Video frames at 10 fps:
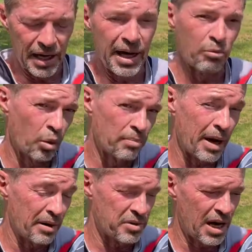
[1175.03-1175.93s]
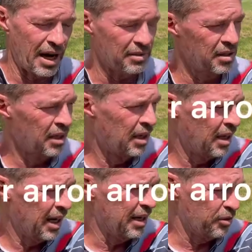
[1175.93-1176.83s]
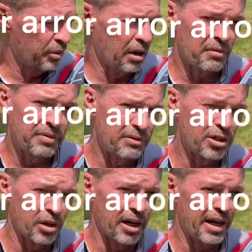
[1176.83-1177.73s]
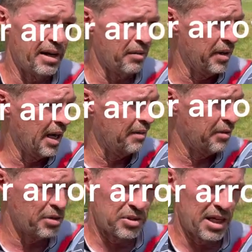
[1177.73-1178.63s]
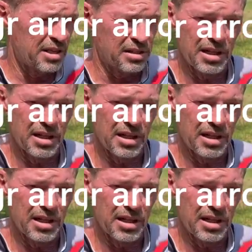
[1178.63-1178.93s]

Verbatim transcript: I had one bounce out, had a 350 grain arrow that I first tested,